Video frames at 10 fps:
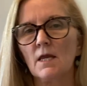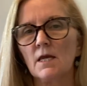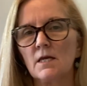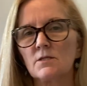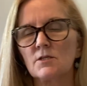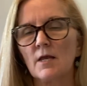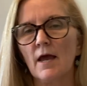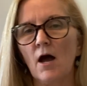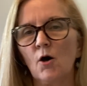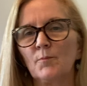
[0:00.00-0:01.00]
It's
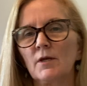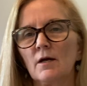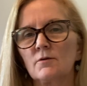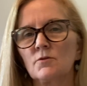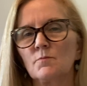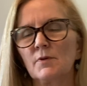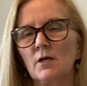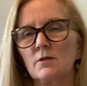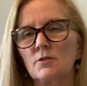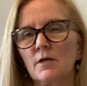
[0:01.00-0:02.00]
helping us
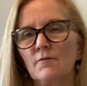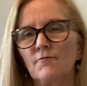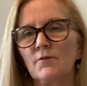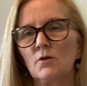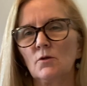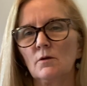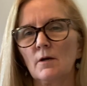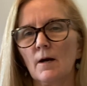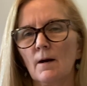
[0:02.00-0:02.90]
because if the